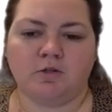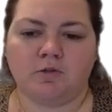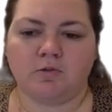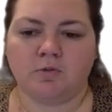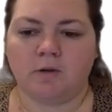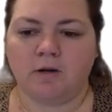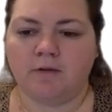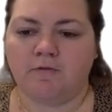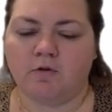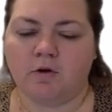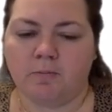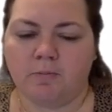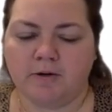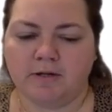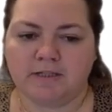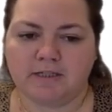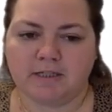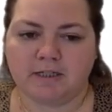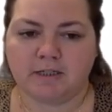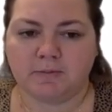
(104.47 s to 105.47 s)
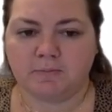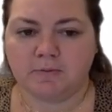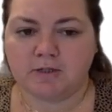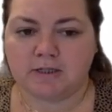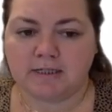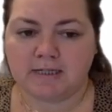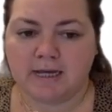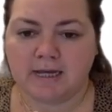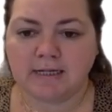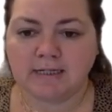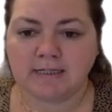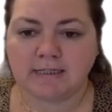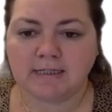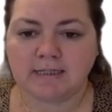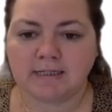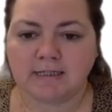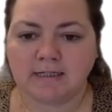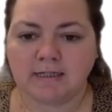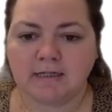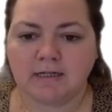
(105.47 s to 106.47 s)
24.6% uh,
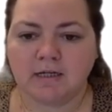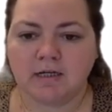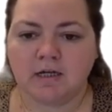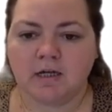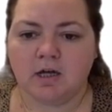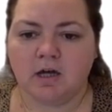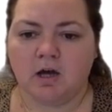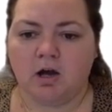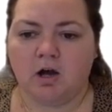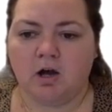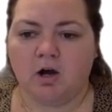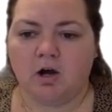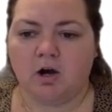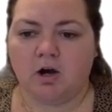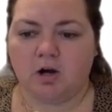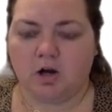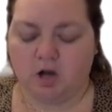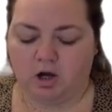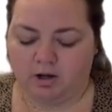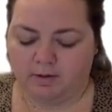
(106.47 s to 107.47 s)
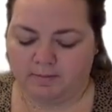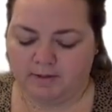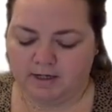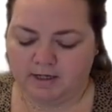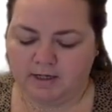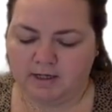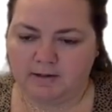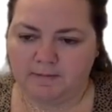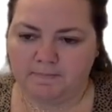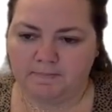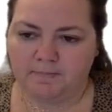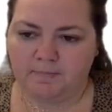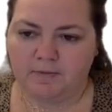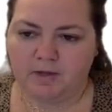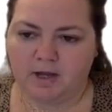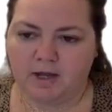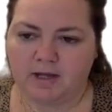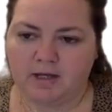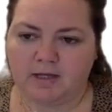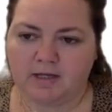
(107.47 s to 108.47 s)
are comedy.
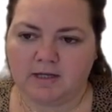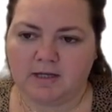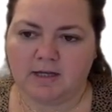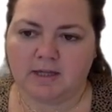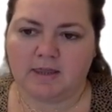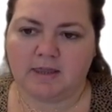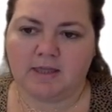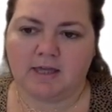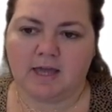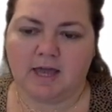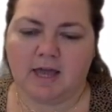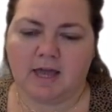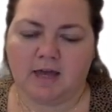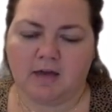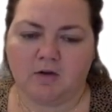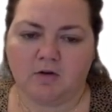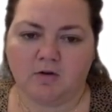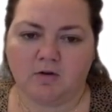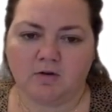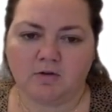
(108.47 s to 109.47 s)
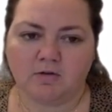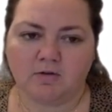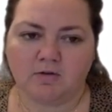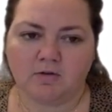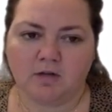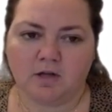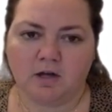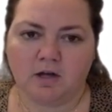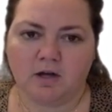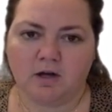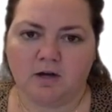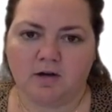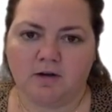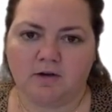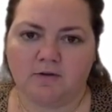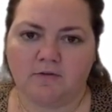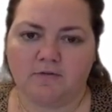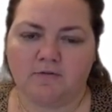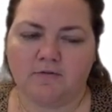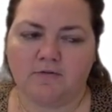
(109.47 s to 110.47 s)
I could get the angle
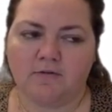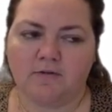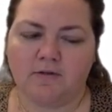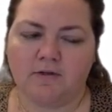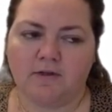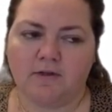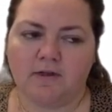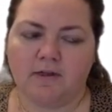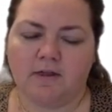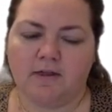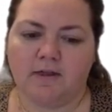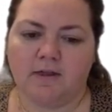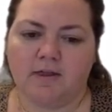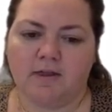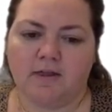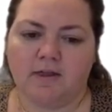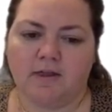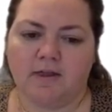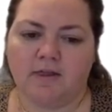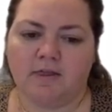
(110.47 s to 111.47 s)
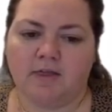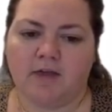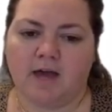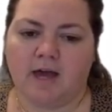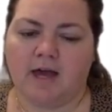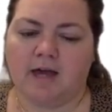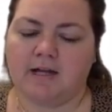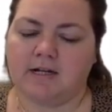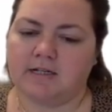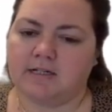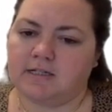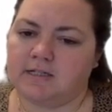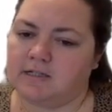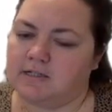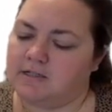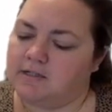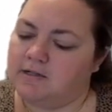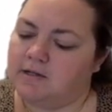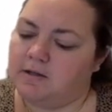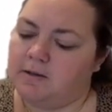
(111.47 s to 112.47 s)
of that
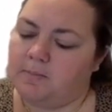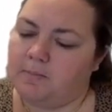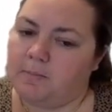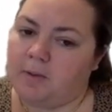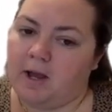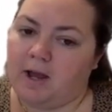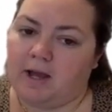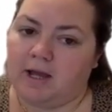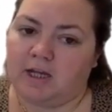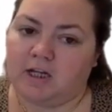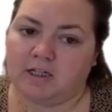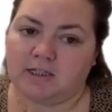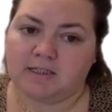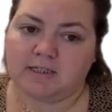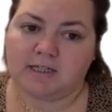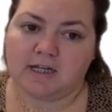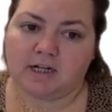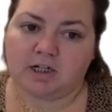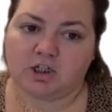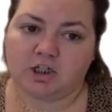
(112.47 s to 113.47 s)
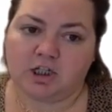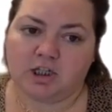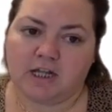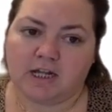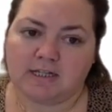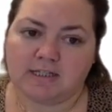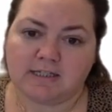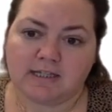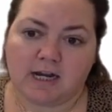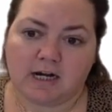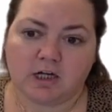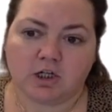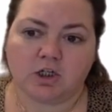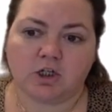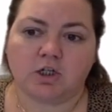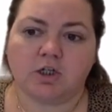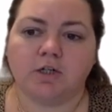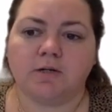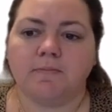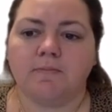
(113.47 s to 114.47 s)
pie section, that
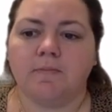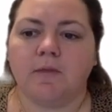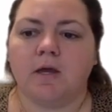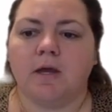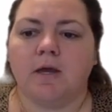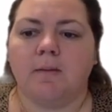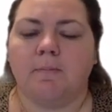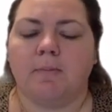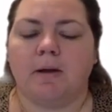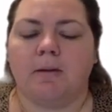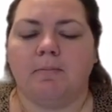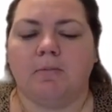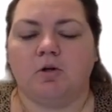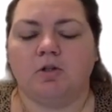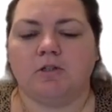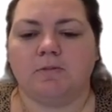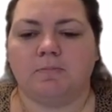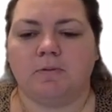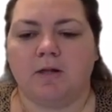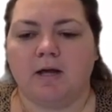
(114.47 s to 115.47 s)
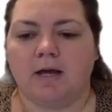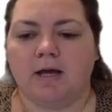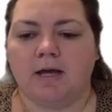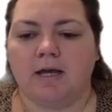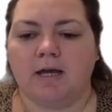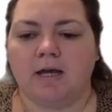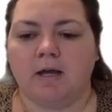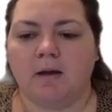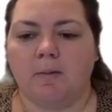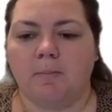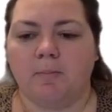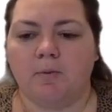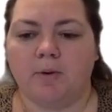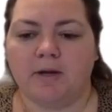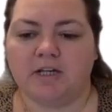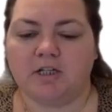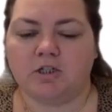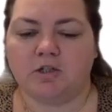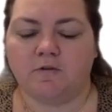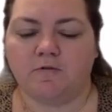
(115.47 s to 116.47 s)
sector, by multiplying
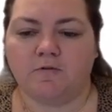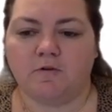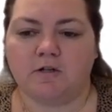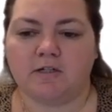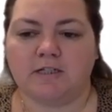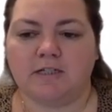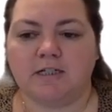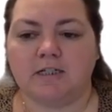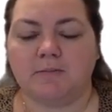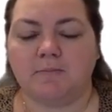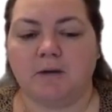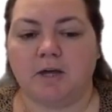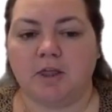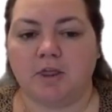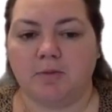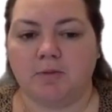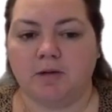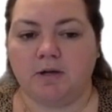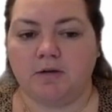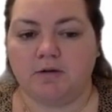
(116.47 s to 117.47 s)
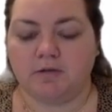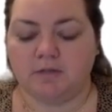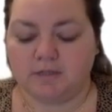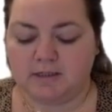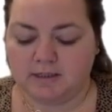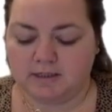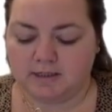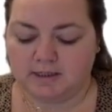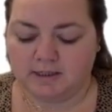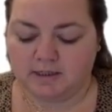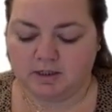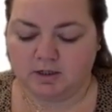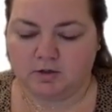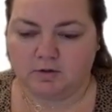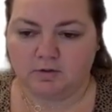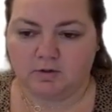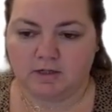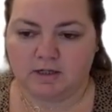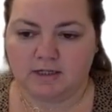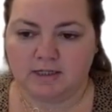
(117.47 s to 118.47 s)
0.246 by 360
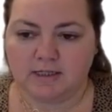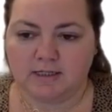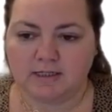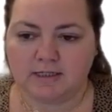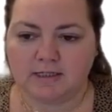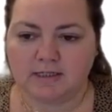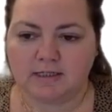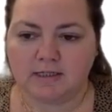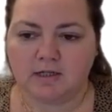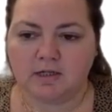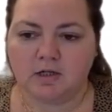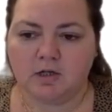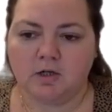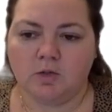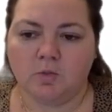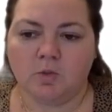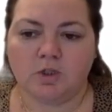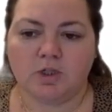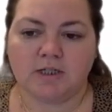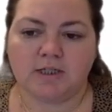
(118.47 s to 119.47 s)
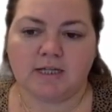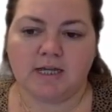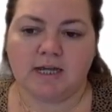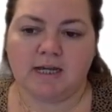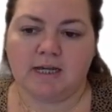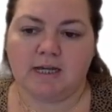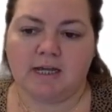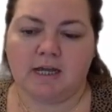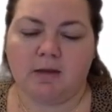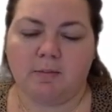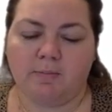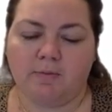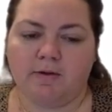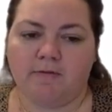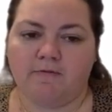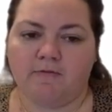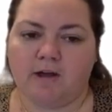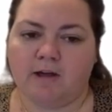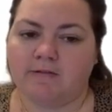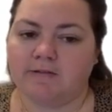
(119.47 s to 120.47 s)
degrees, which is
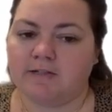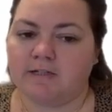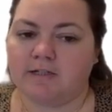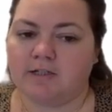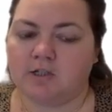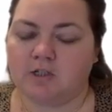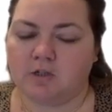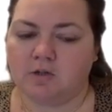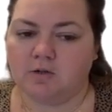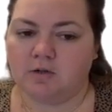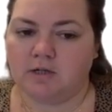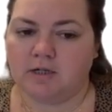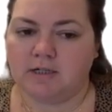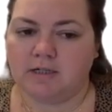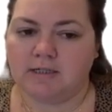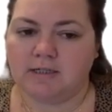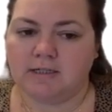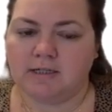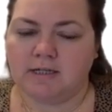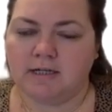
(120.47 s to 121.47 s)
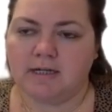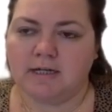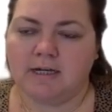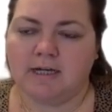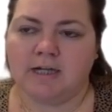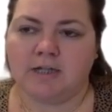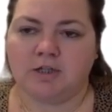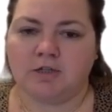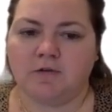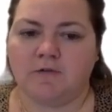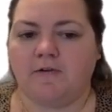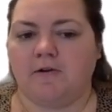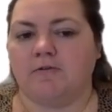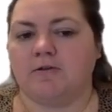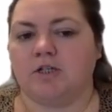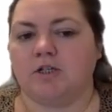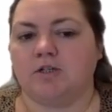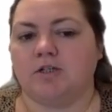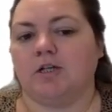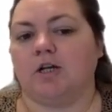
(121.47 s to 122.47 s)
88.56 degrees. And so if I
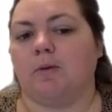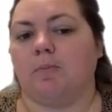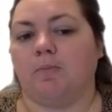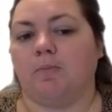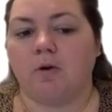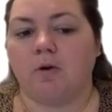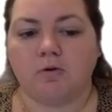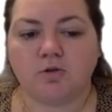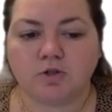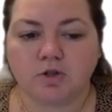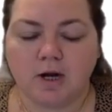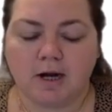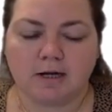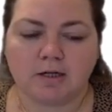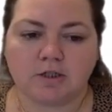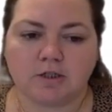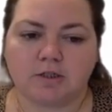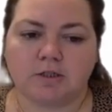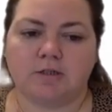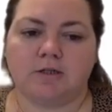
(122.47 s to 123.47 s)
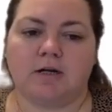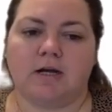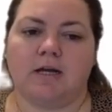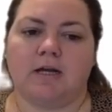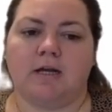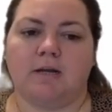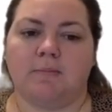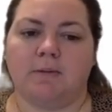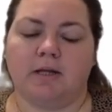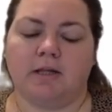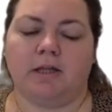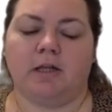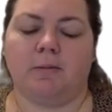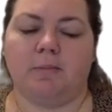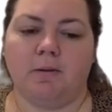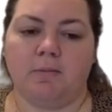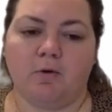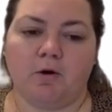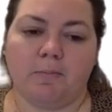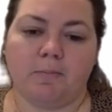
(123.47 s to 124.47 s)
was using protractor, I could be a little
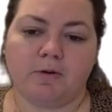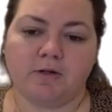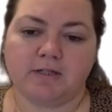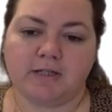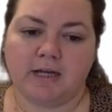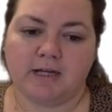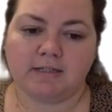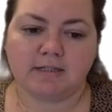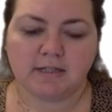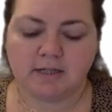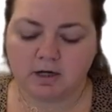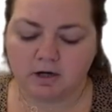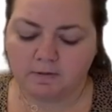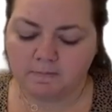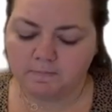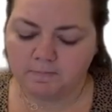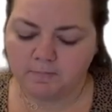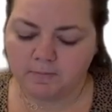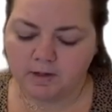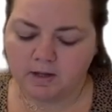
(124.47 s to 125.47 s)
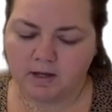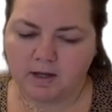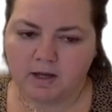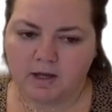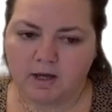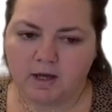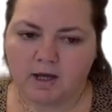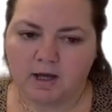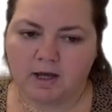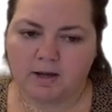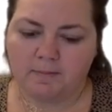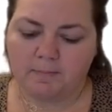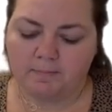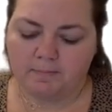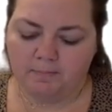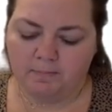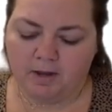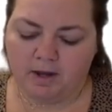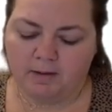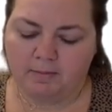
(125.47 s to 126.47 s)
bit more precise here. Um,
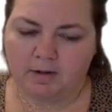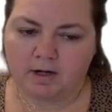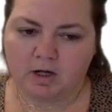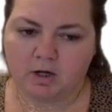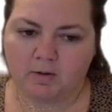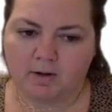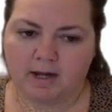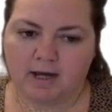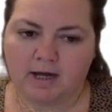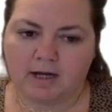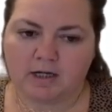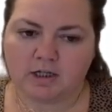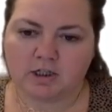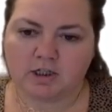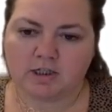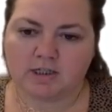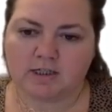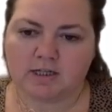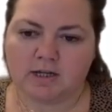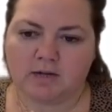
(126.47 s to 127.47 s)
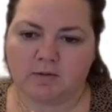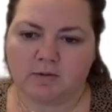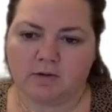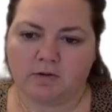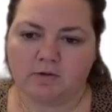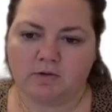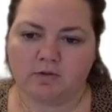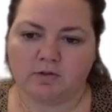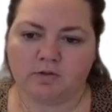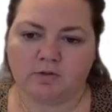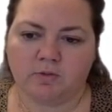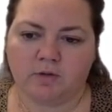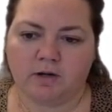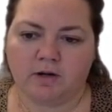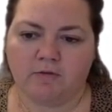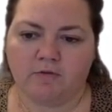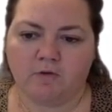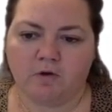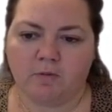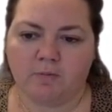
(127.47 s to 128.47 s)
I'm going to go ahead and just say, well,
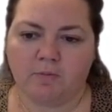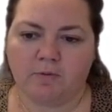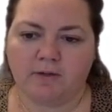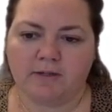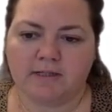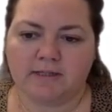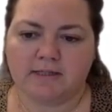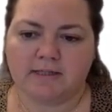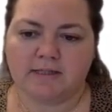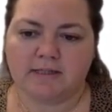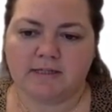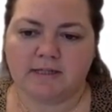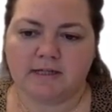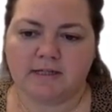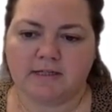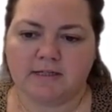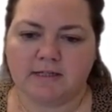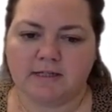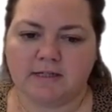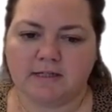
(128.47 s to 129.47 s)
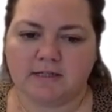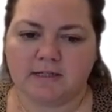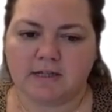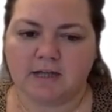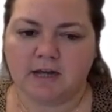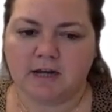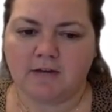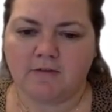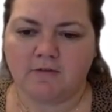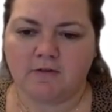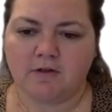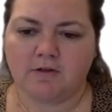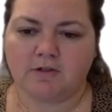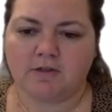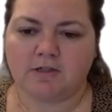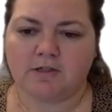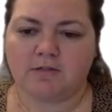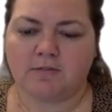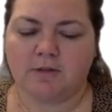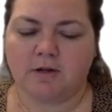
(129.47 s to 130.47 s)
24.6 is kind of close
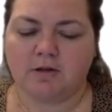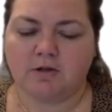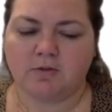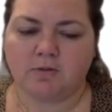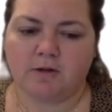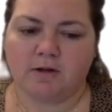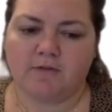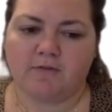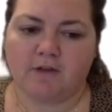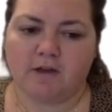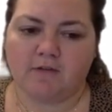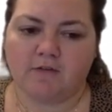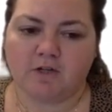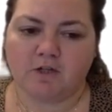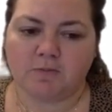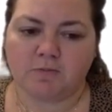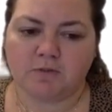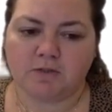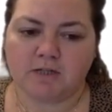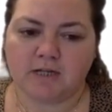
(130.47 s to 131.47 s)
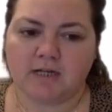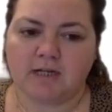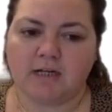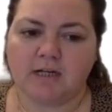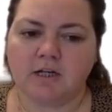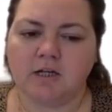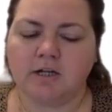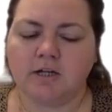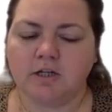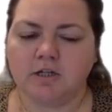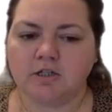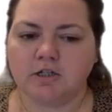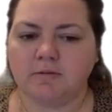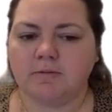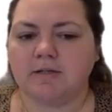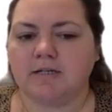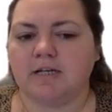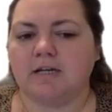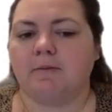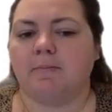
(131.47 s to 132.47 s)
to about 25-ish percent. So I'm
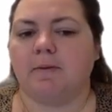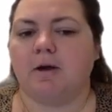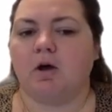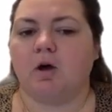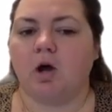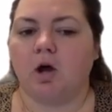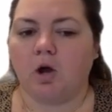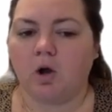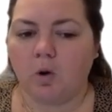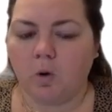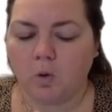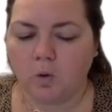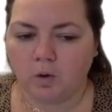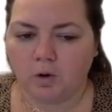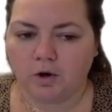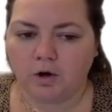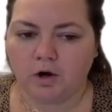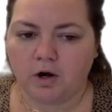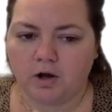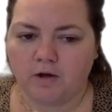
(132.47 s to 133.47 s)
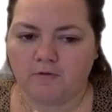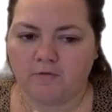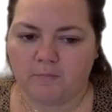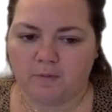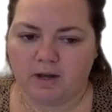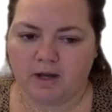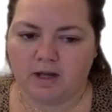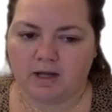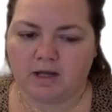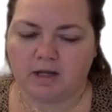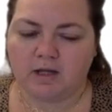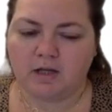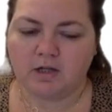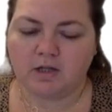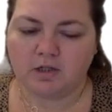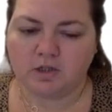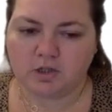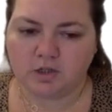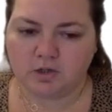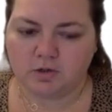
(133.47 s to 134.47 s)
going to take about a quarter of my
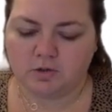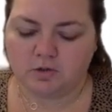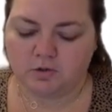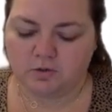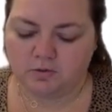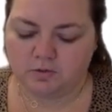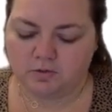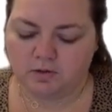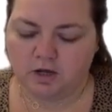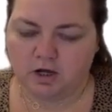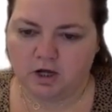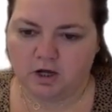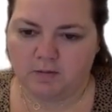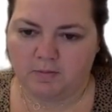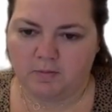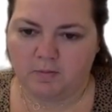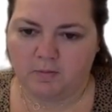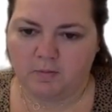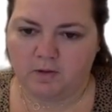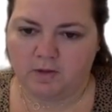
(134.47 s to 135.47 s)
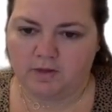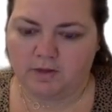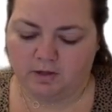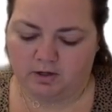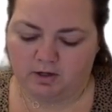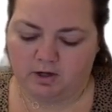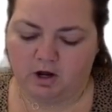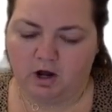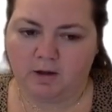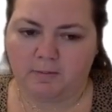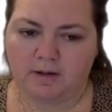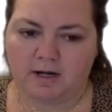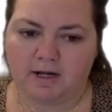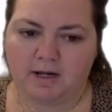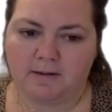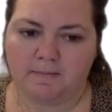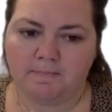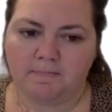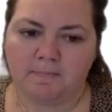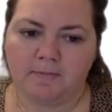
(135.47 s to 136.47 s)
circle up with
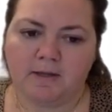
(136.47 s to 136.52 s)
comedy.